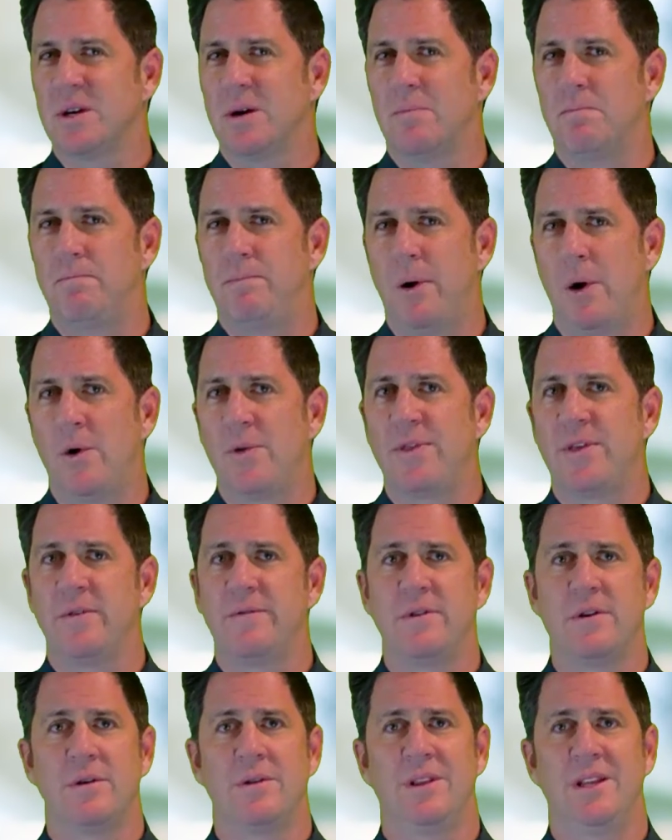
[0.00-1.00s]
on both
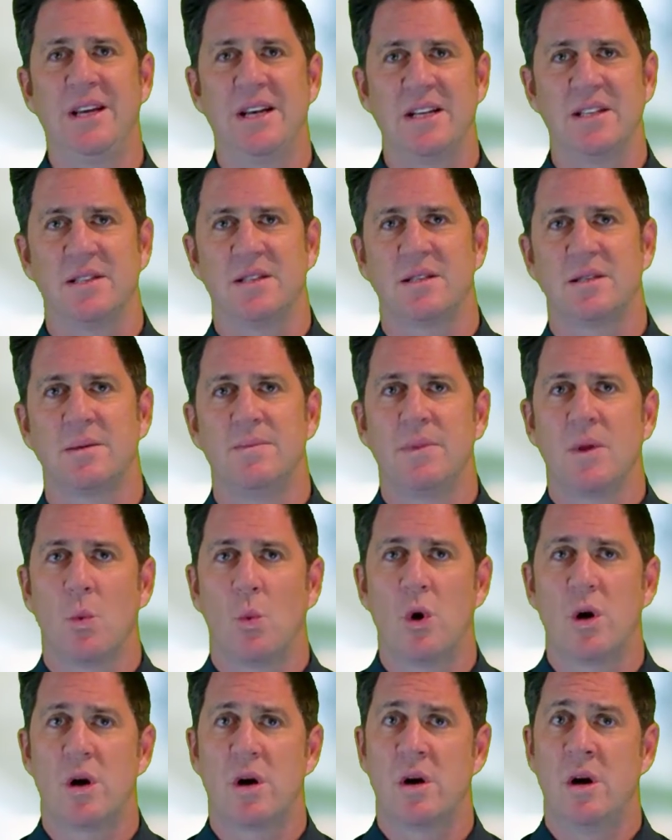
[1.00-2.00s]
of your lists.
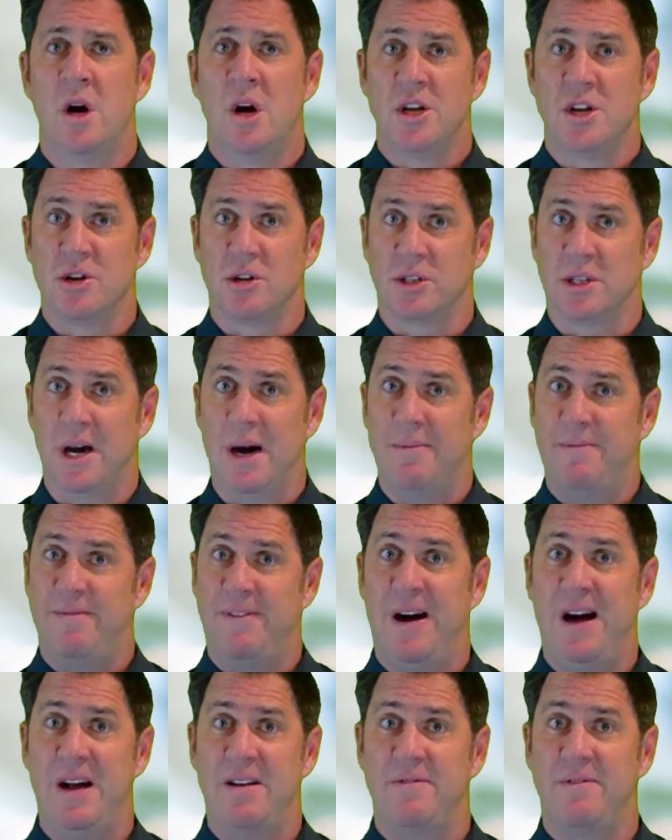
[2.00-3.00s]
What are your top
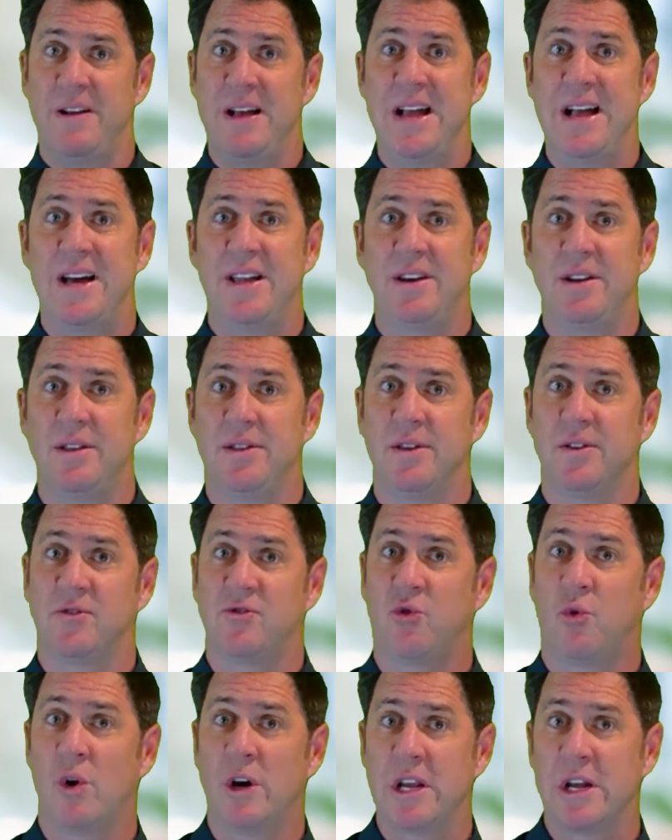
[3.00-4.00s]
5? And the
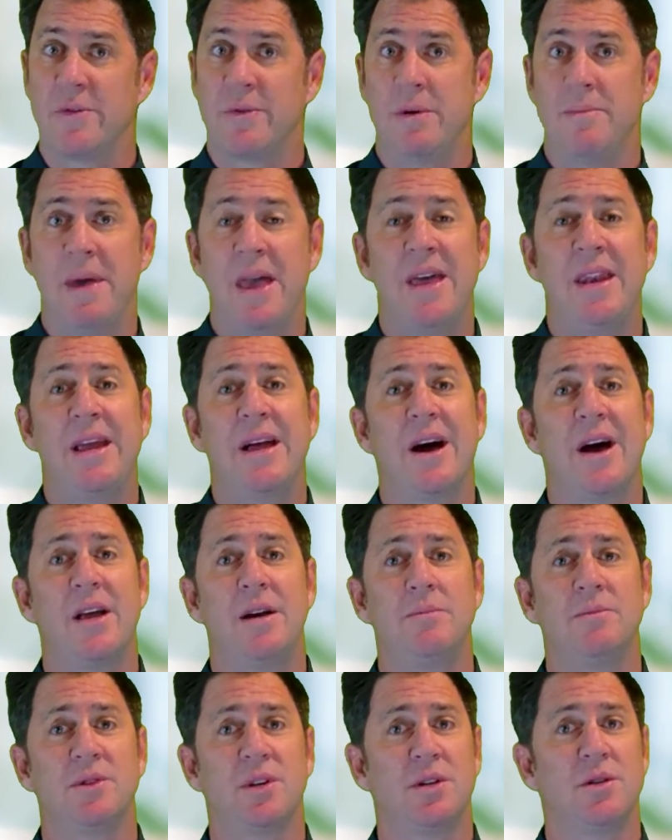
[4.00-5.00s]
20 remaining
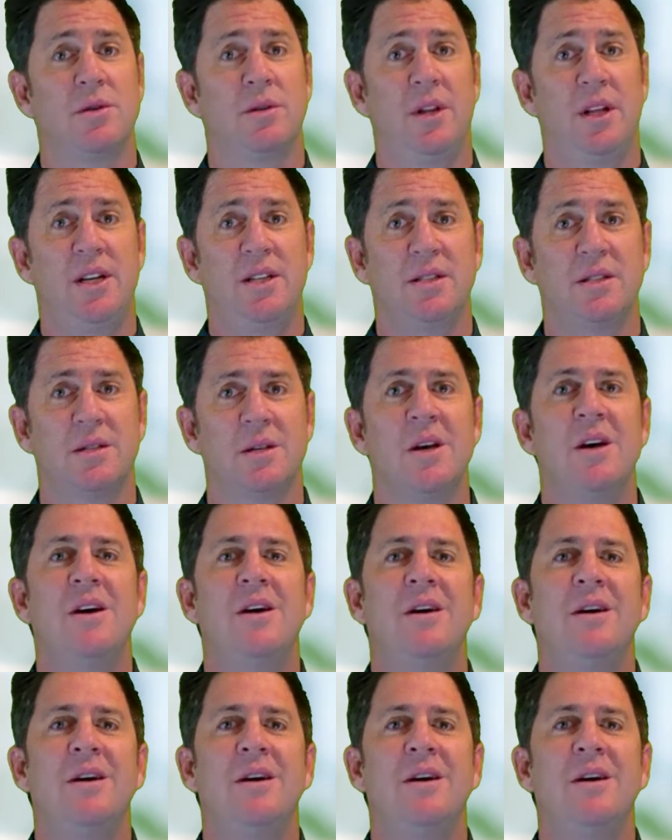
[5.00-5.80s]
items on your list?